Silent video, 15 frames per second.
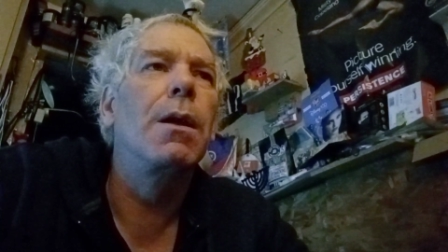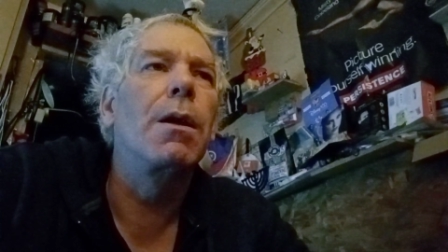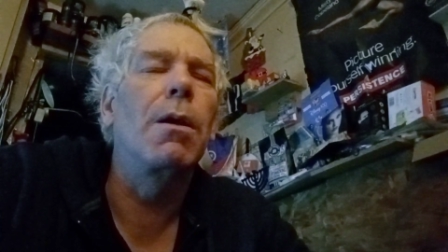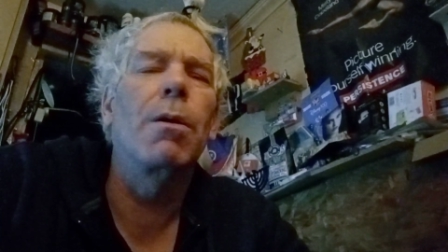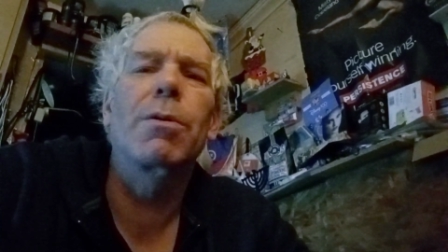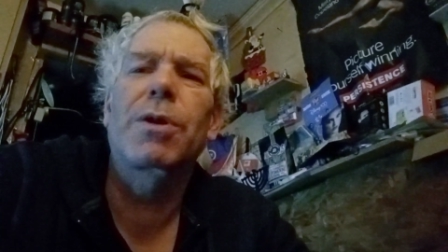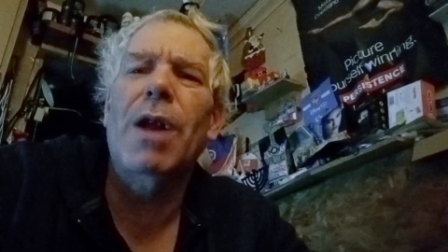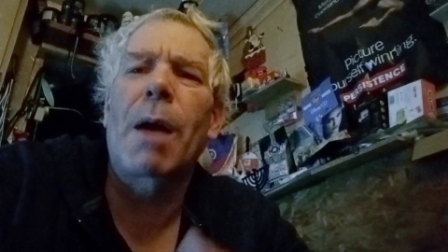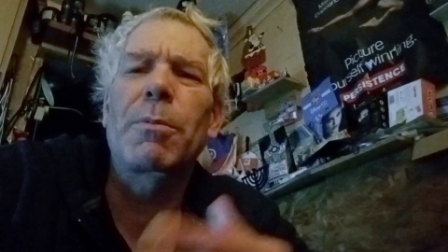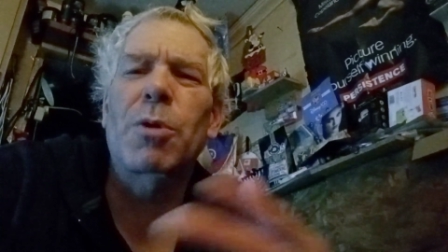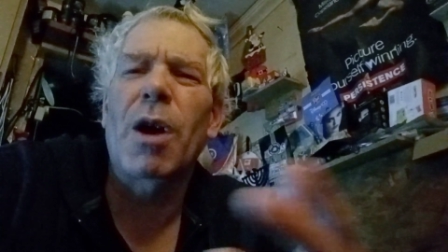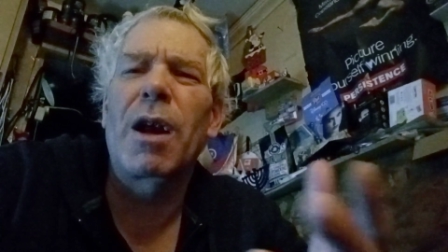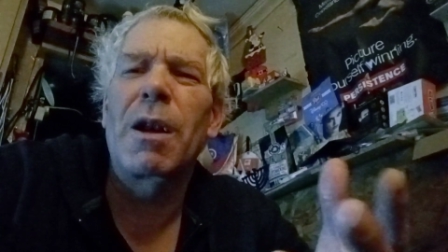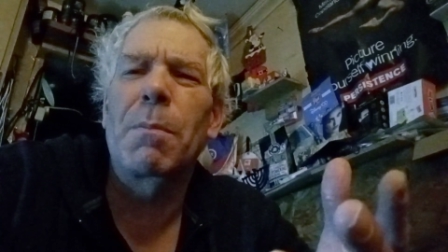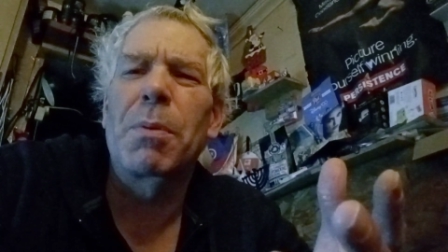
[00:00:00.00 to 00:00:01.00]
You know, stop
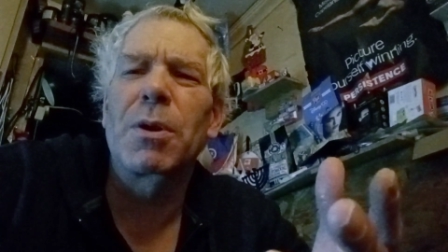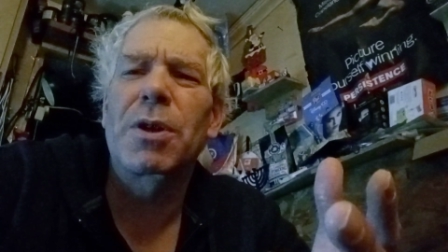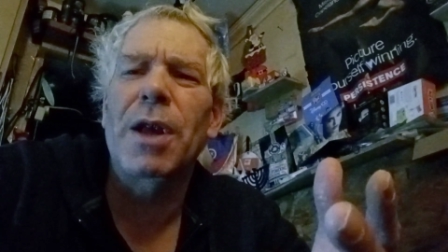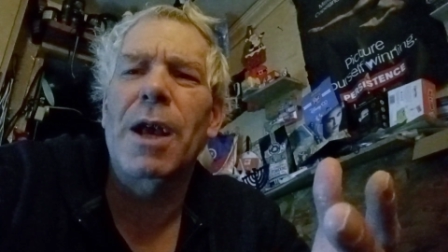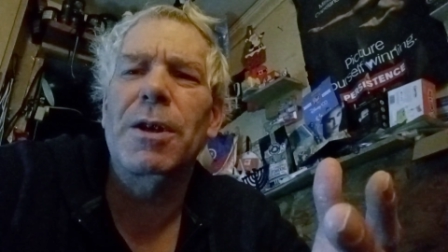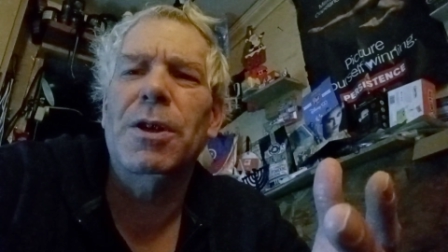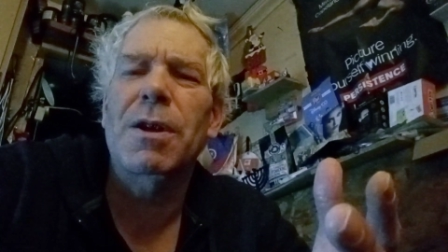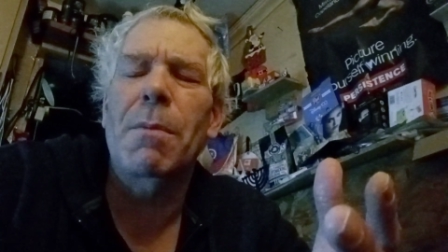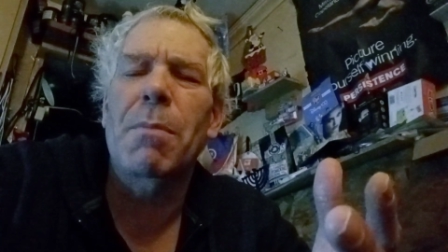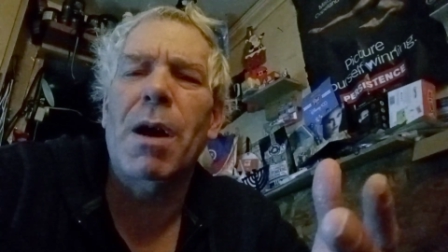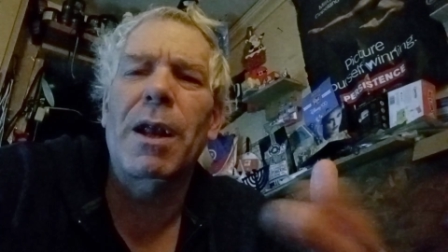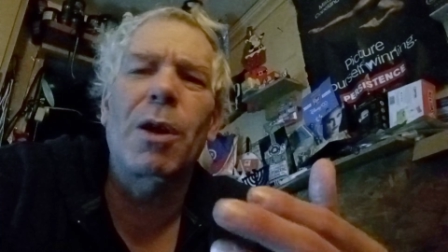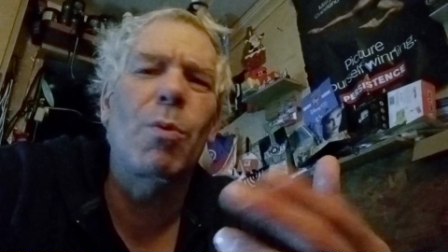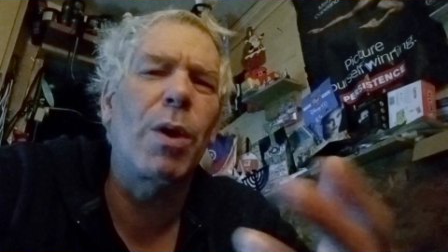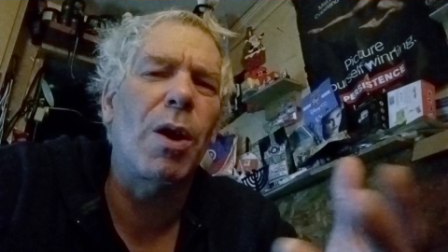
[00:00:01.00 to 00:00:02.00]
trying to possess
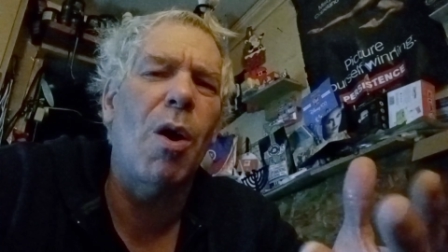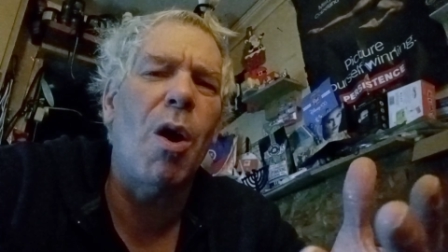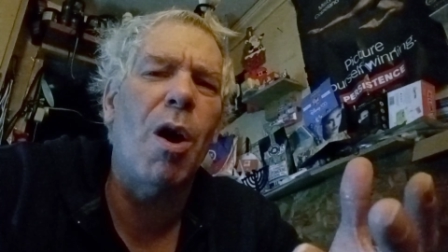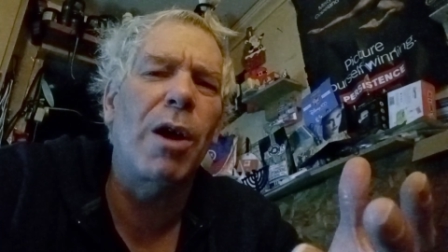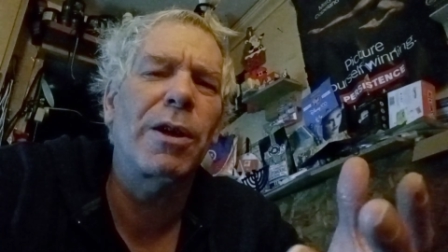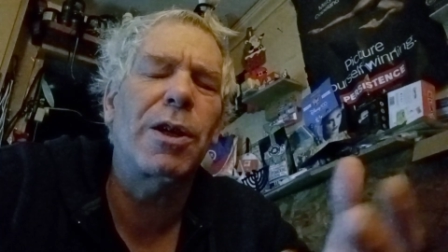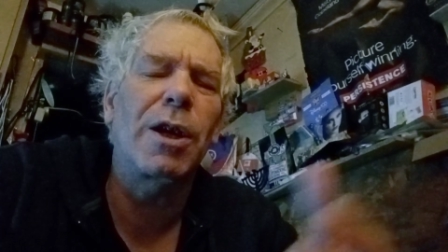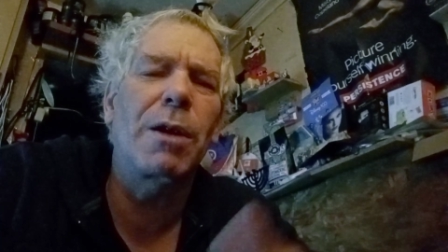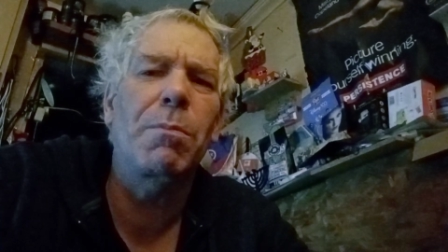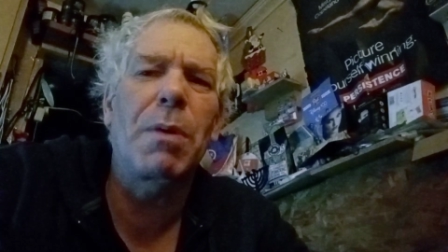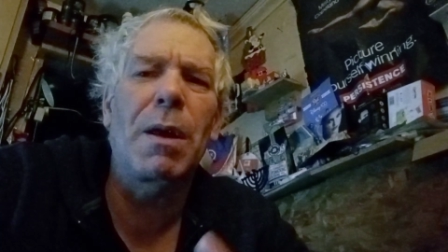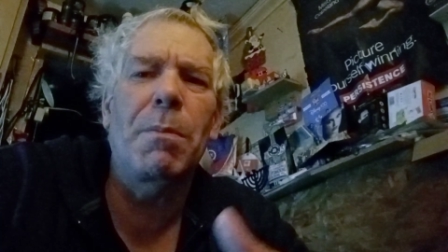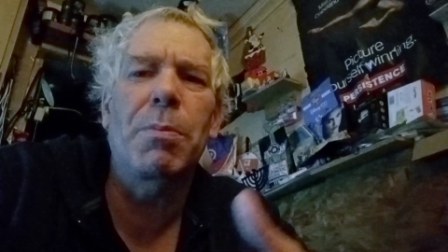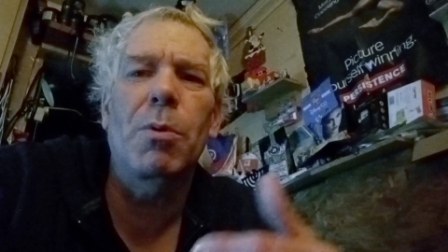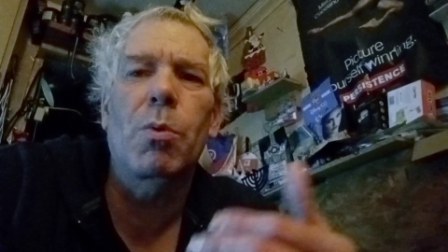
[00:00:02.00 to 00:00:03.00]
somebody. Quit haunting
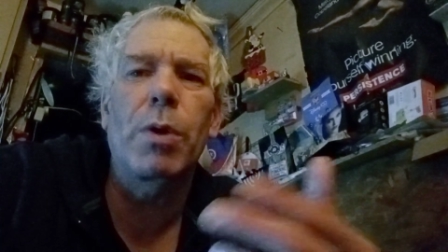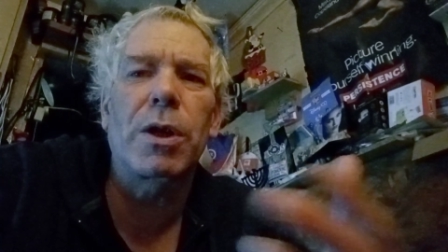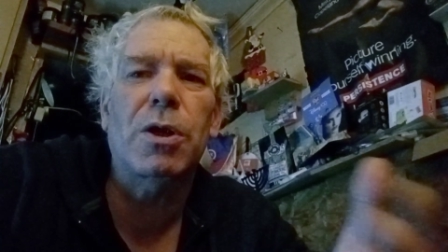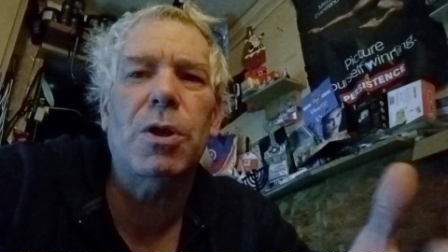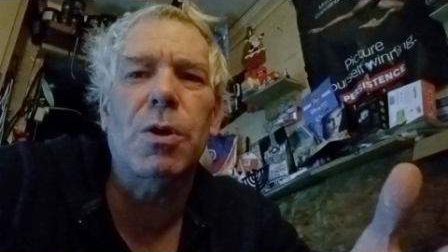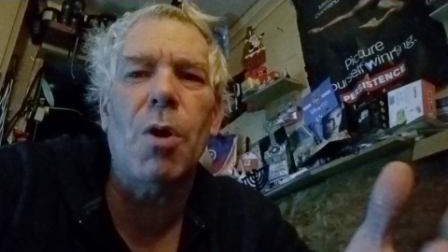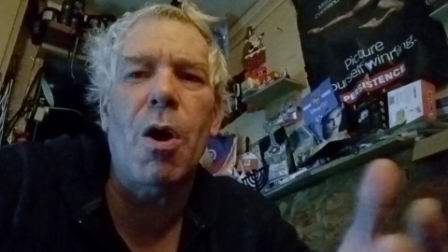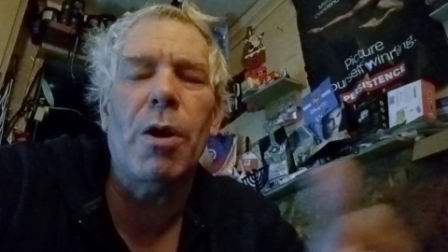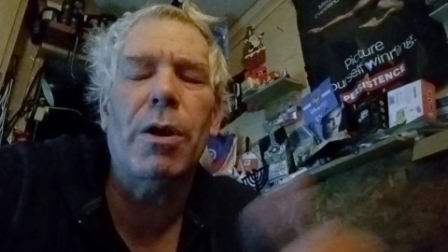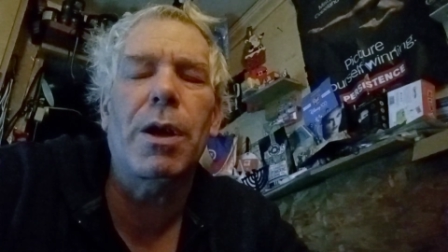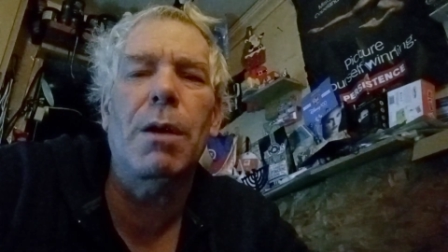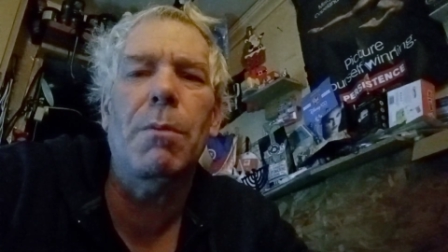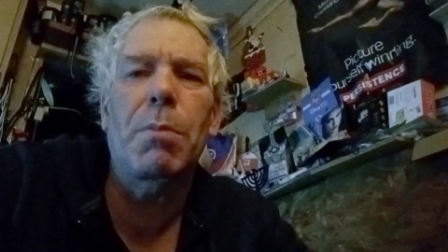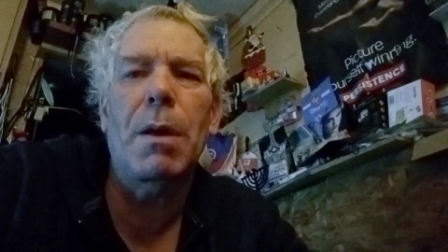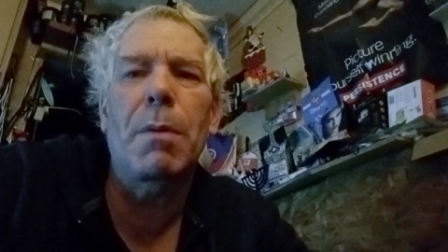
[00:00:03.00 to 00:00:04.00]
people. Quit
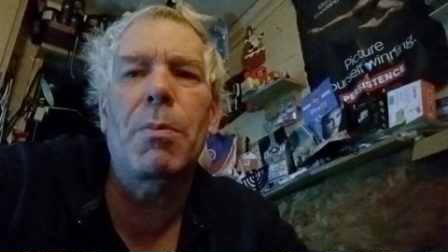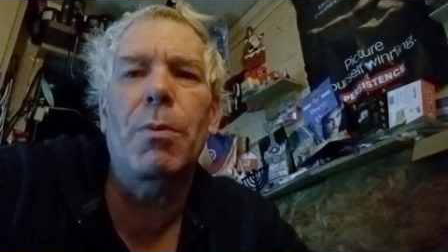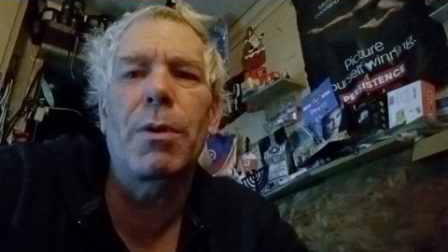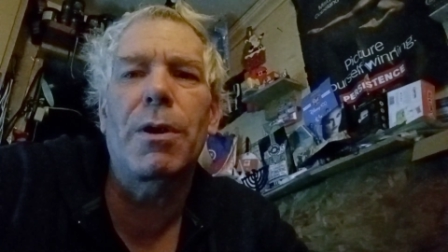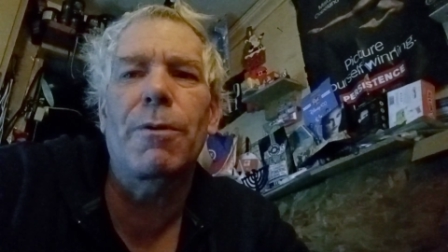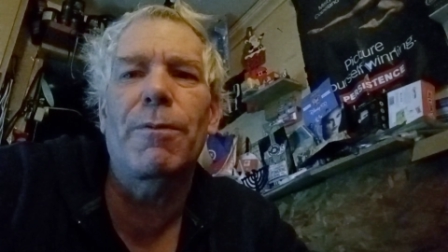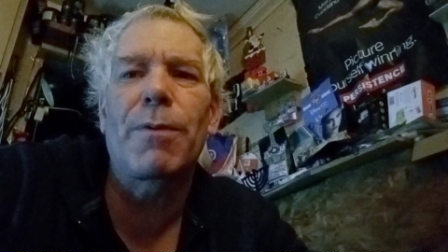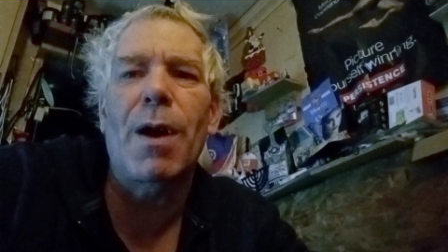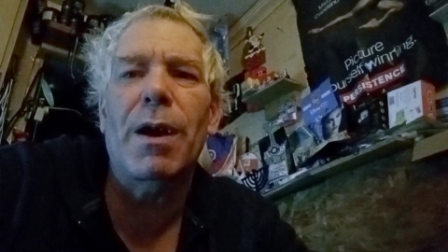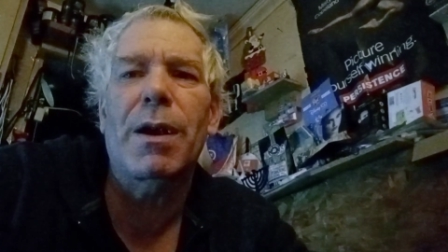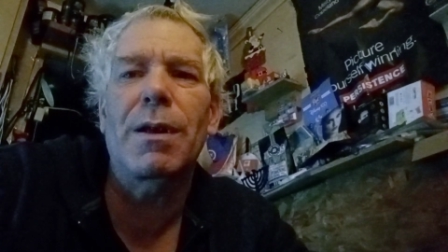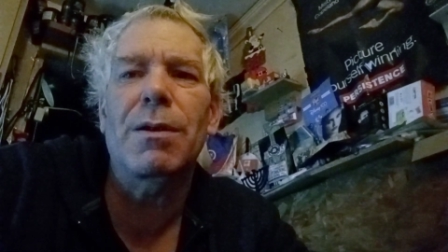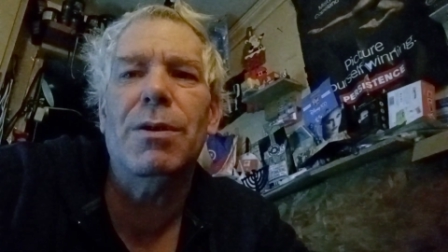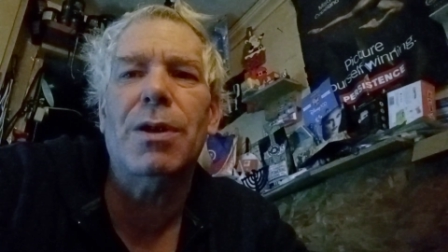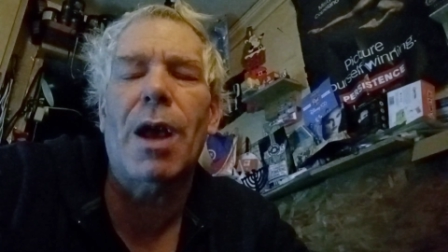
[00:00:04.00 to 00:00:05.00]
stalking people with your
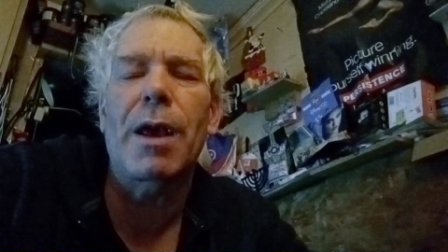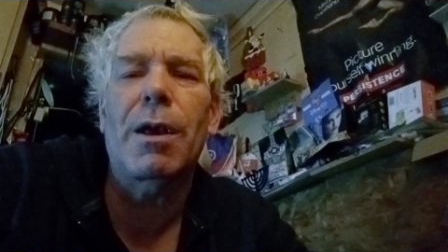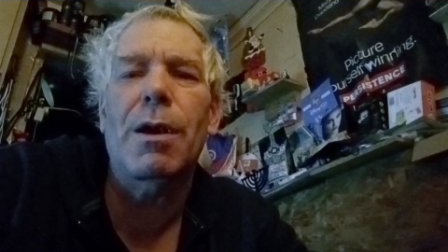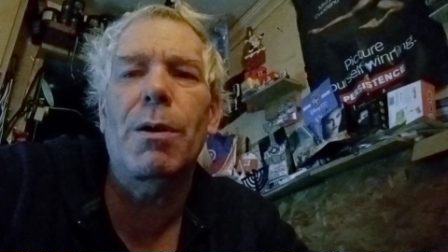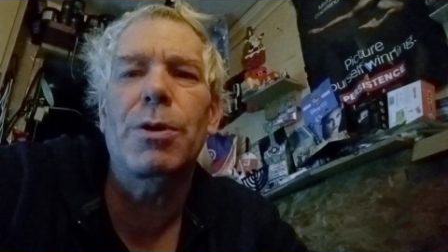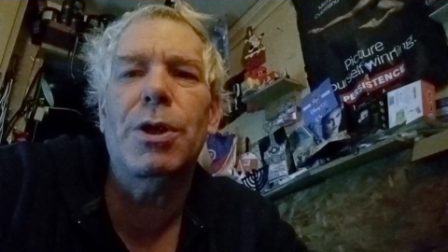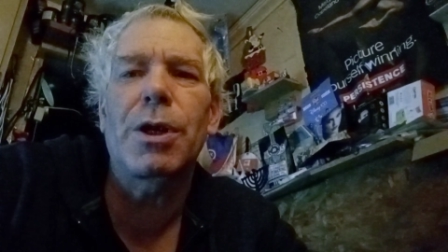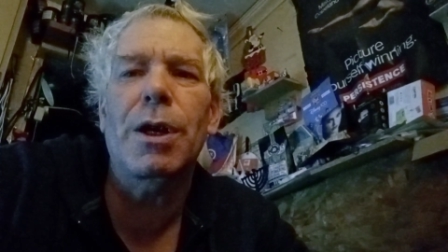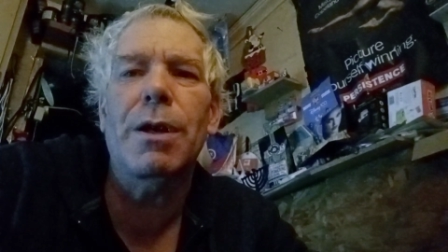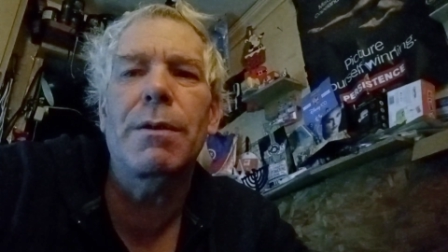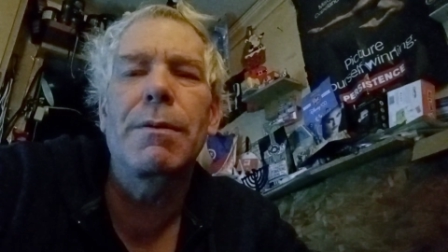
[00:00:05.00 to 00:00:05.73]
fucking psycho shit